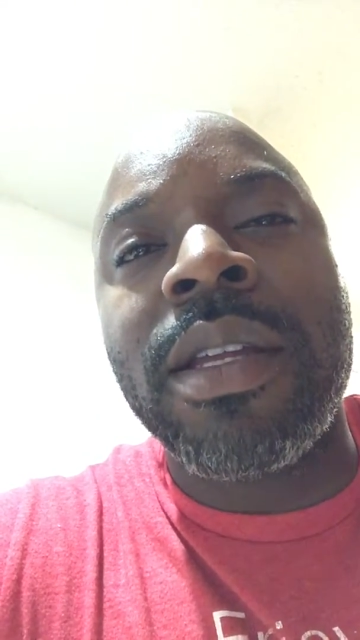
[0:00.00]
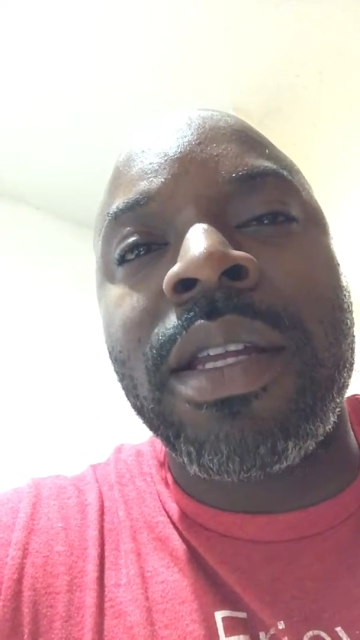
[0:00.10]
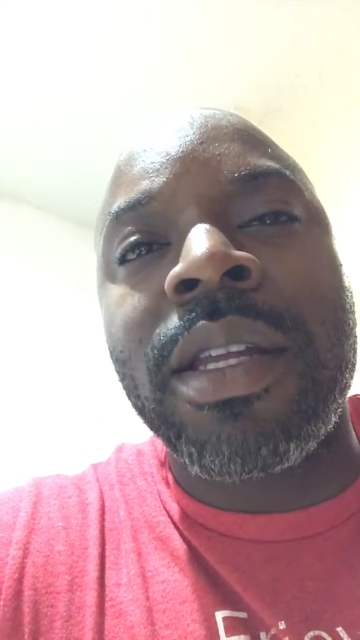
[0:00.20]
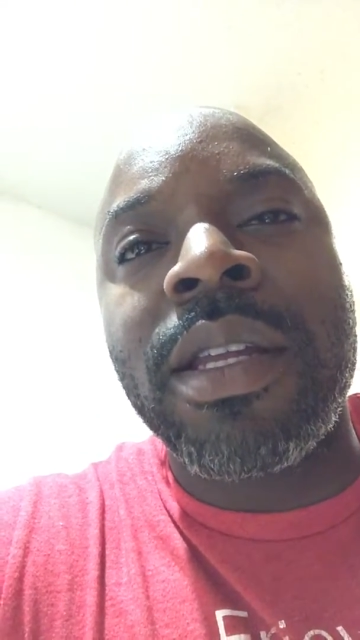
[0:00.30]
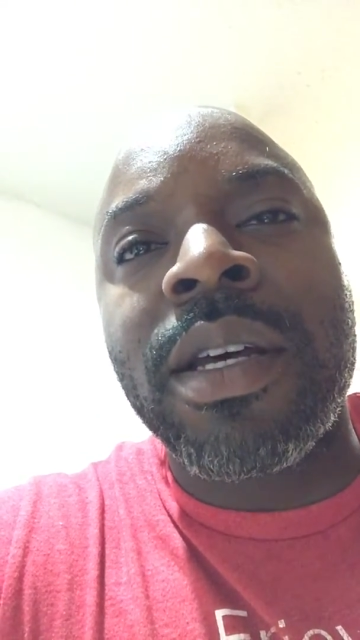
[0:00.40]

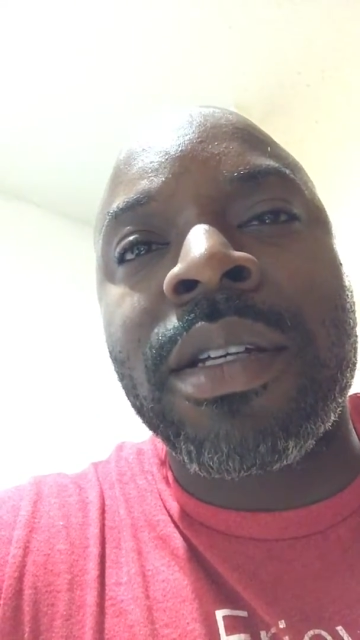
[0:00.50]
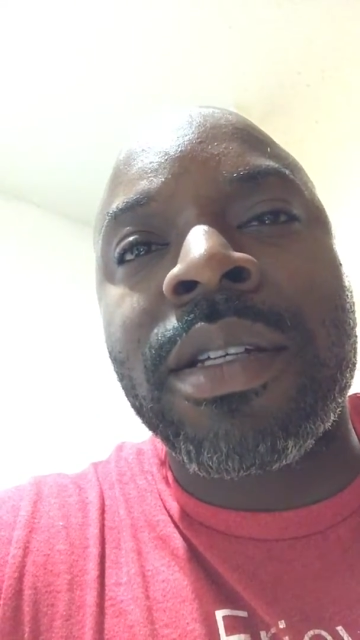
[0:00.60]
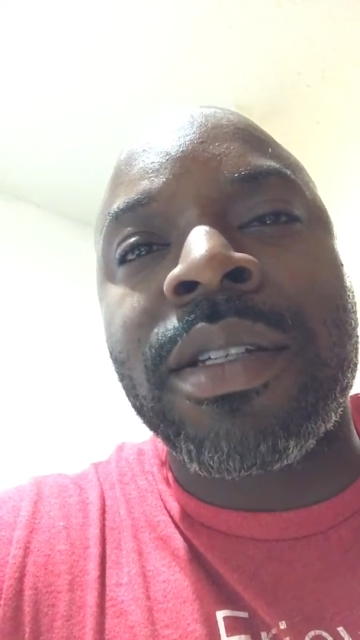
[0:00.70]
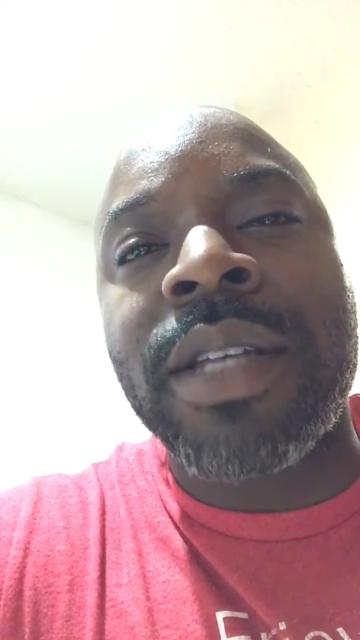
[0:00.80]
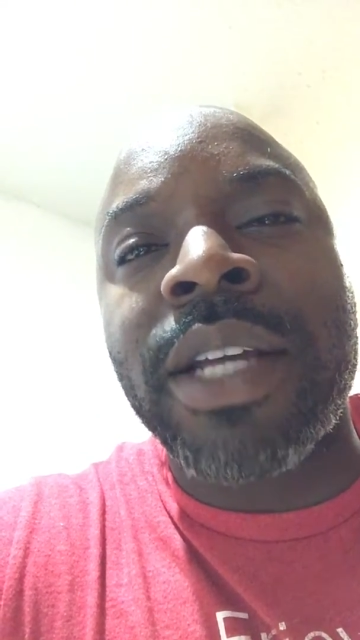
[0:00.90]

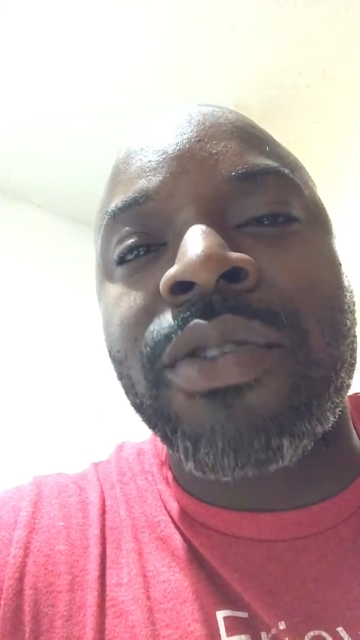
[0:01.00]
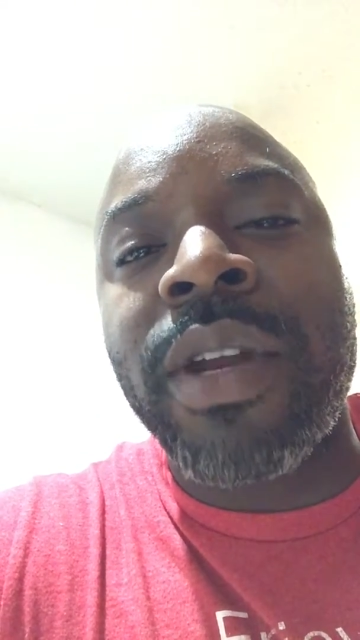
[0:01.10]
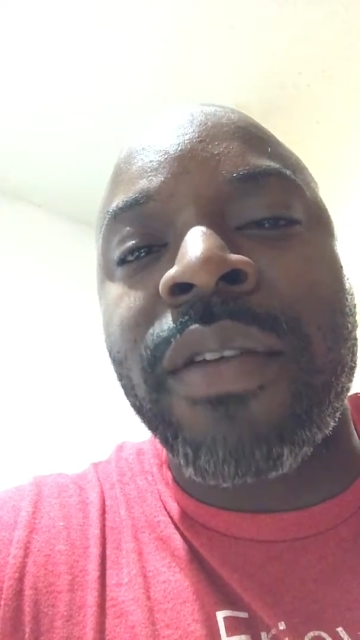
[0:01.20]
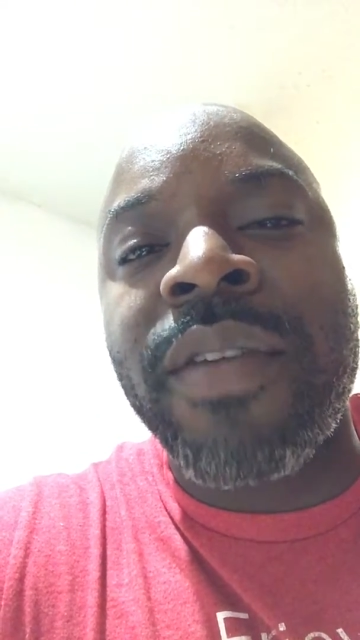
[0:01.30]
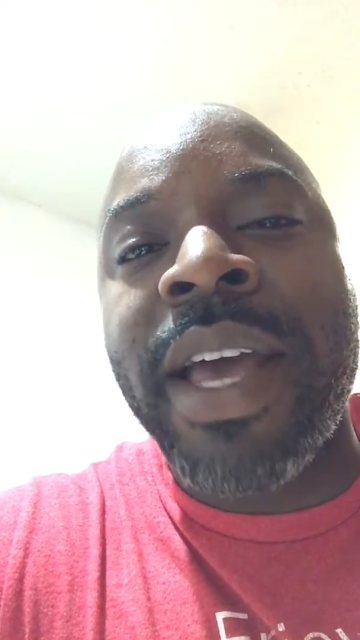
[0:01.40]
the
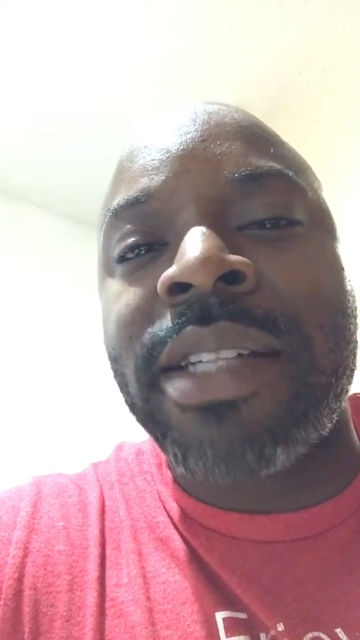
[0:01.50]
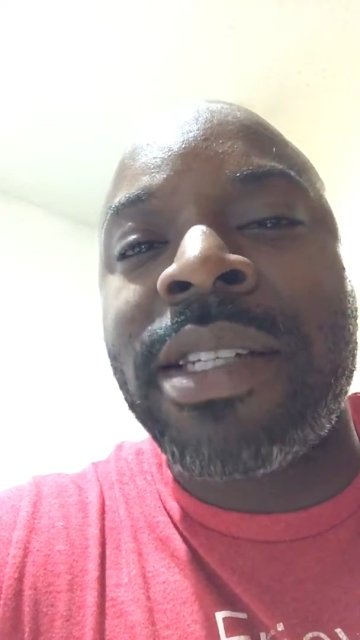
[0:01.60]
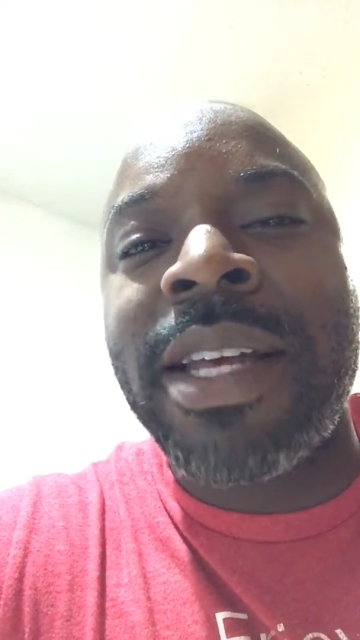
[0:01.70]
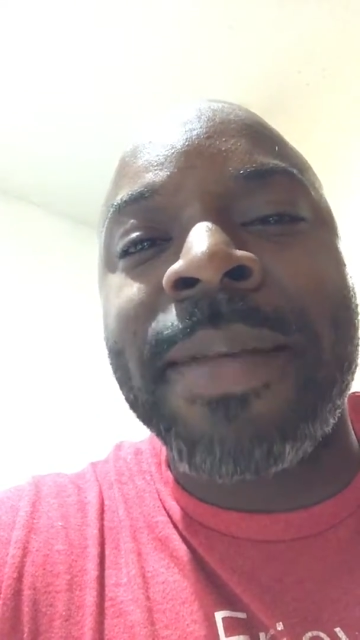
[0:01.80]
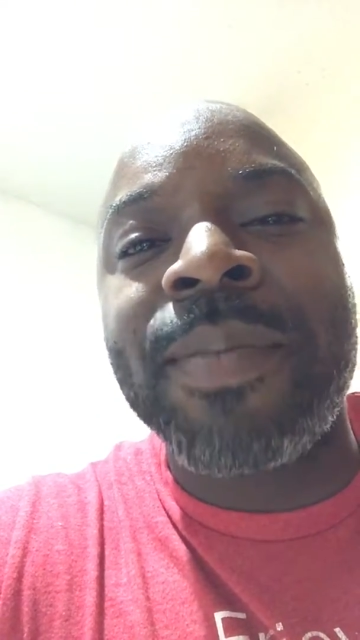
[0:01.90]
saturated fats
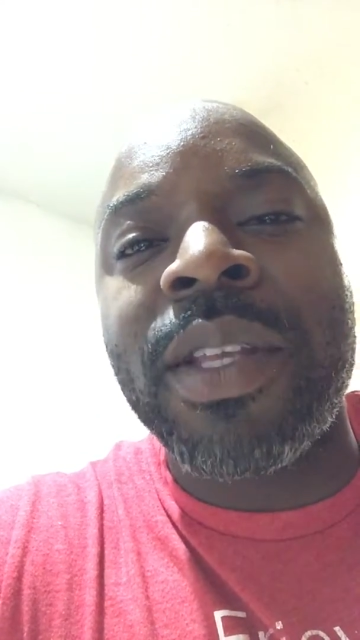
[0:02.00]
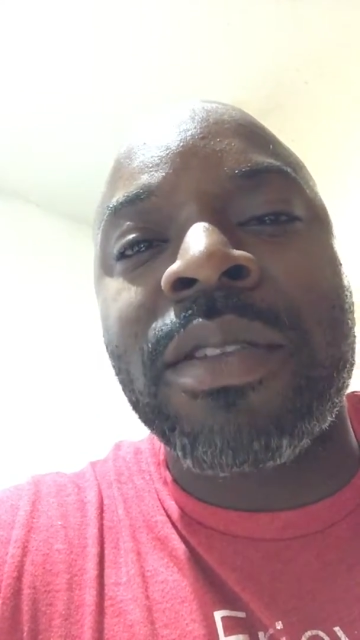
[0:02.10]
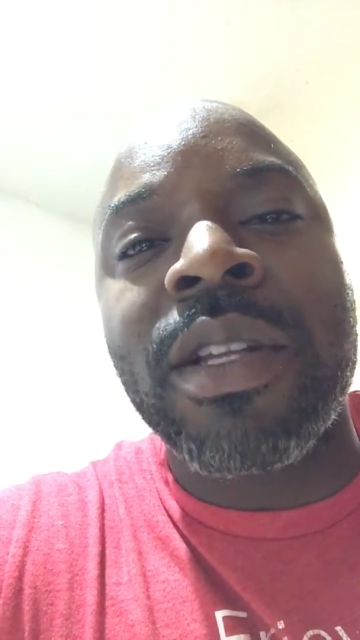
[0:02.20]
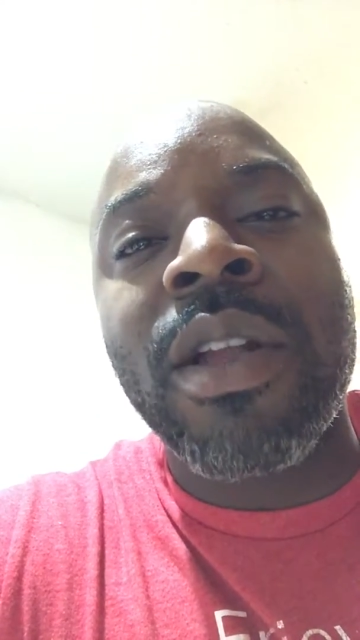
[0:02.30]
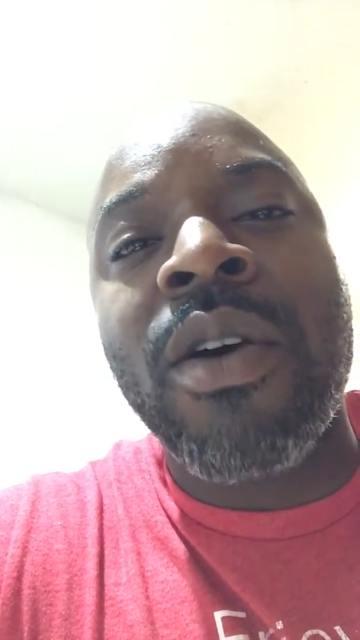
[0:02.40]
in that, and
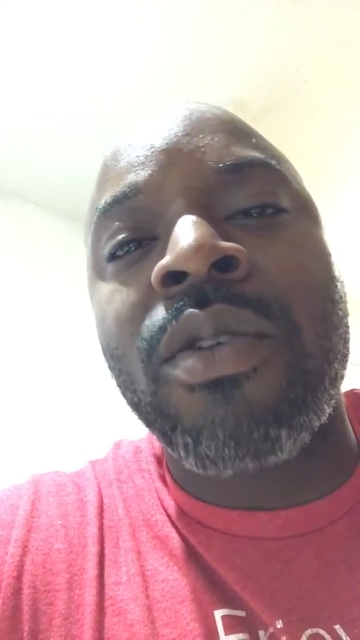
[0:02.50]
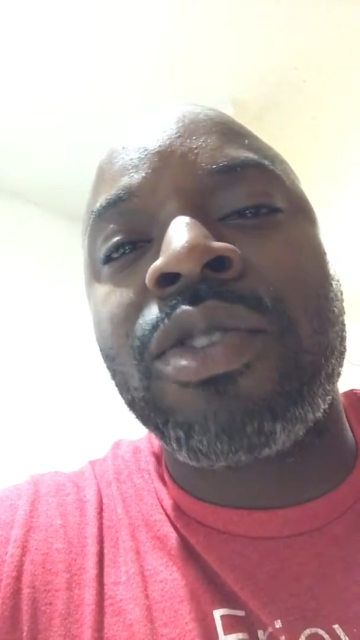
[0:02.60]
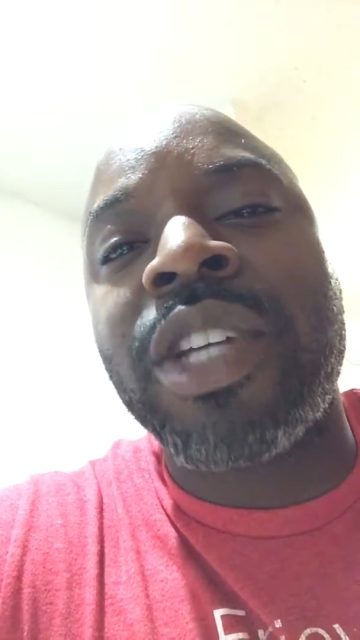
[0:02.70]
there's a long